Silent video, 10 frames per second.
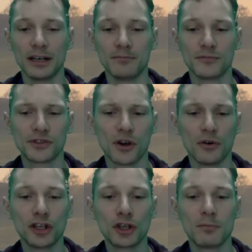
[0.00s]
So
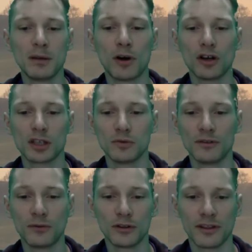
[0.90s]
it should be possible
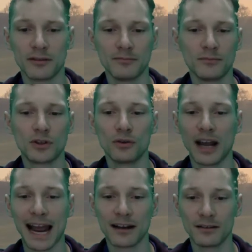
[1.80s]
for them to
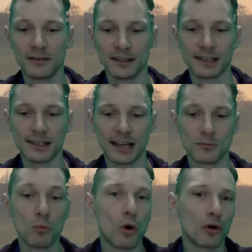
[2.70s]
handle this debt
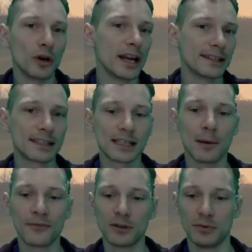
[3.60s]
more or less
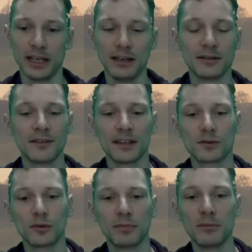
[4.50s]
comfortably. That's
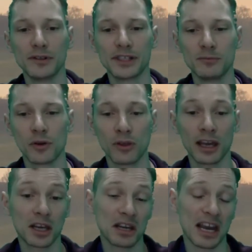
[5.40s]
what people seem to
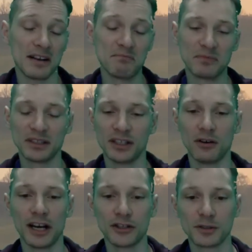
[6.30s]
think, and
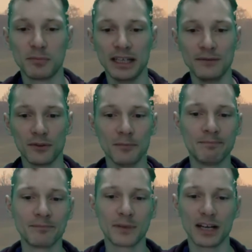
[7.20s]
I just believe them,
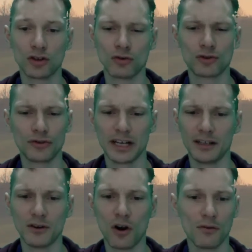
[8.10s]
but I don't really
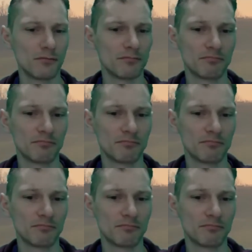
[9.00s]
know.